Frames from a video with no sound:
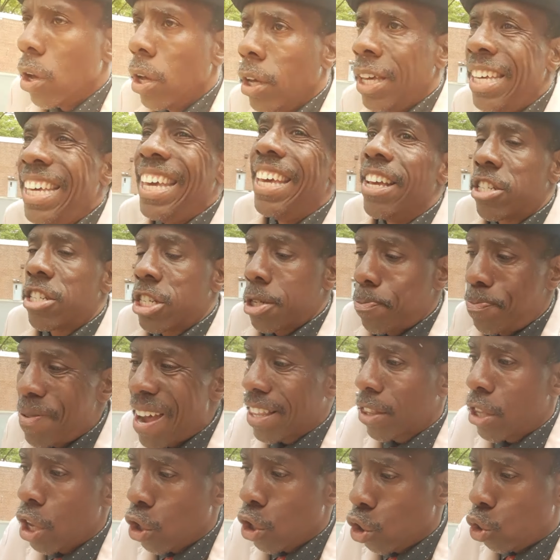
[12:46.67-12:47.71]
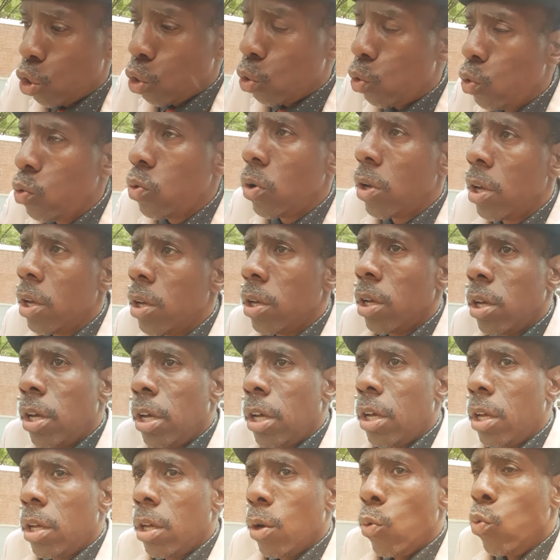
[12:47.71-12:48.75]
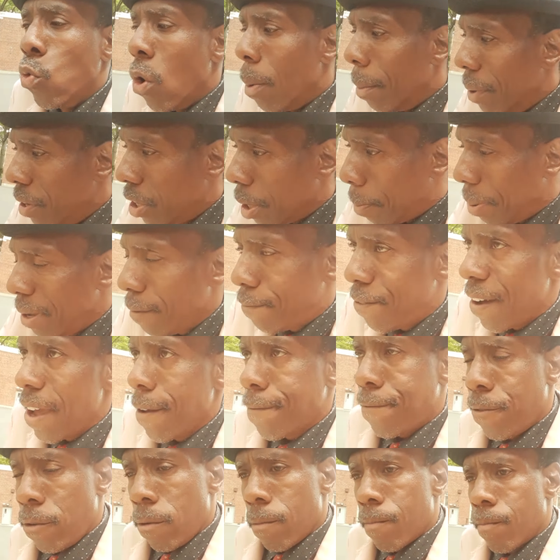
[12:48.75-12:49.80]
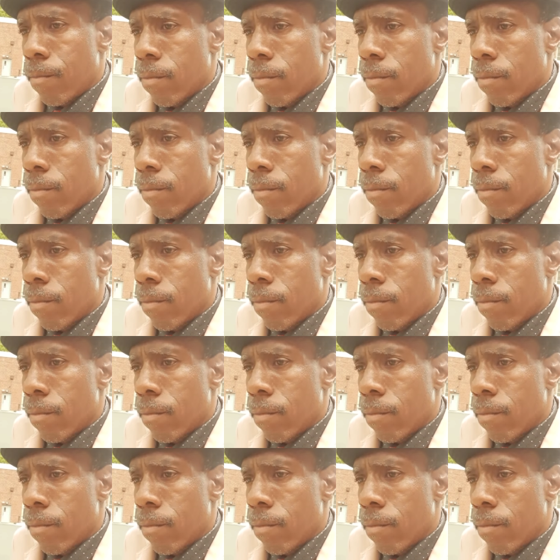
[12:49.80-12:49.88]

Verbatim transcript: He expected you, woman, to be faithful.